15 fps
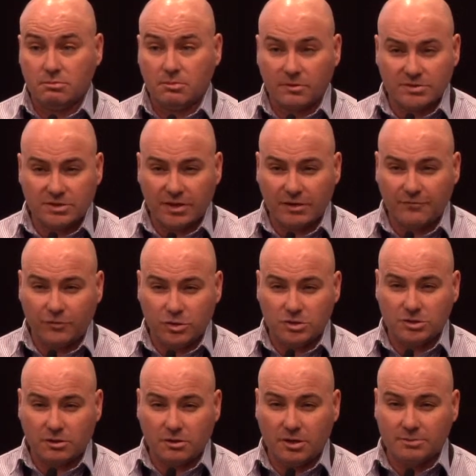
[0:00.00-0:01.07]
I've said that a few
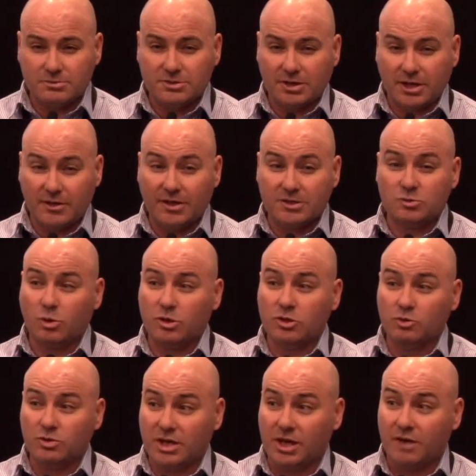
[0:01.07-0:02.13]
times. Okay, that's what
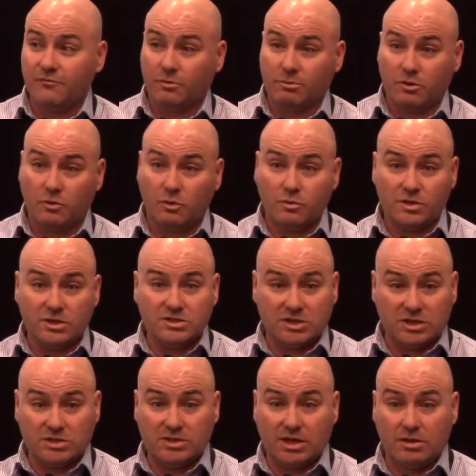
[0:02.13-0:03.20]
you'll get from all these
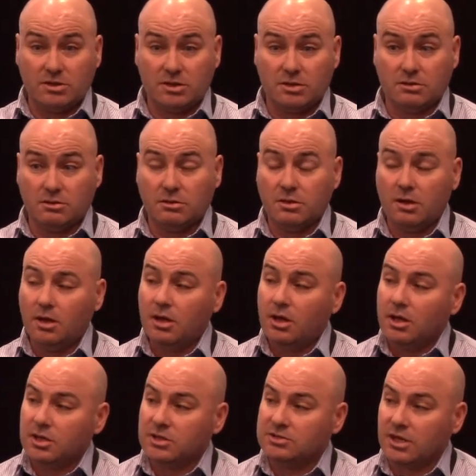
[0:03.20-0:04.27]
kids out here,
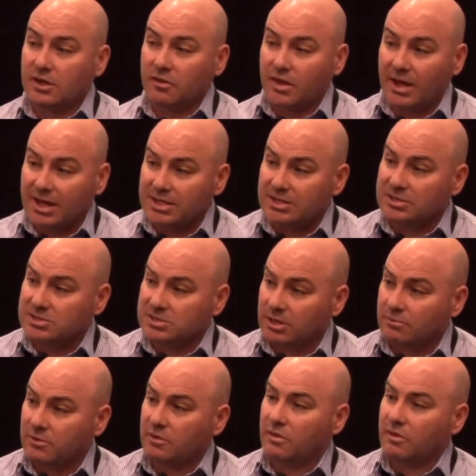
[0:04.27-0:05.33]
is that they did
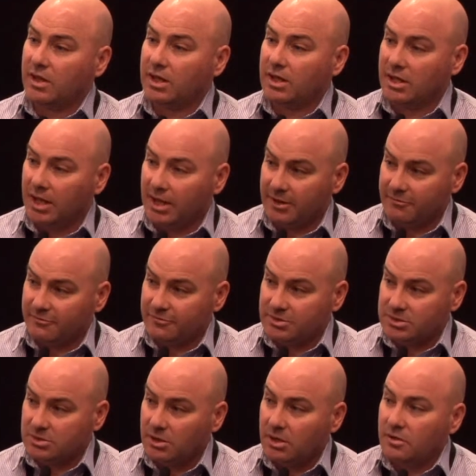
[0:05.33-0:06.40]
something that they
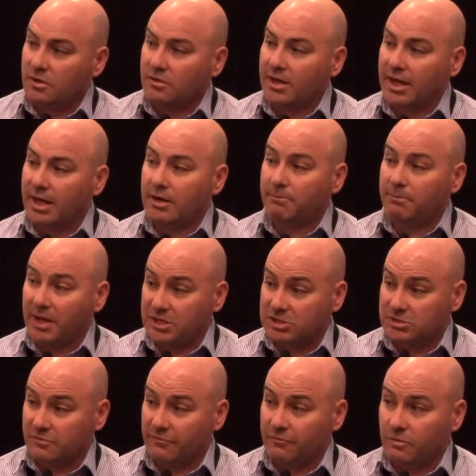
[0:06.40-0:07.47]
loved, that they had a
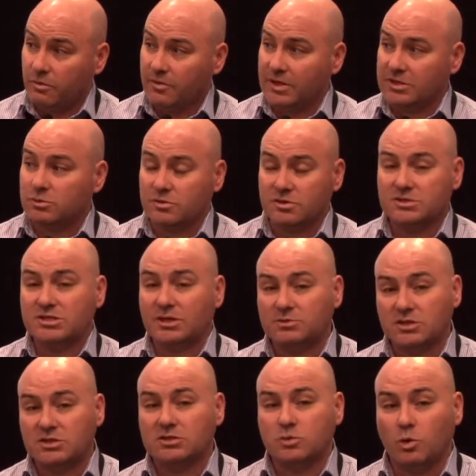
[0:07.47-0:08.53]
passion for, and that's what the
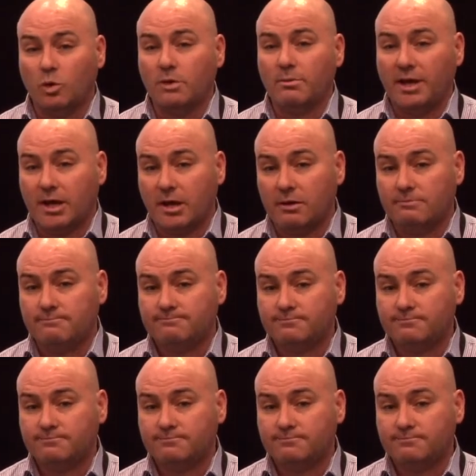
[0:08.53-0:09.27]
subject is all about.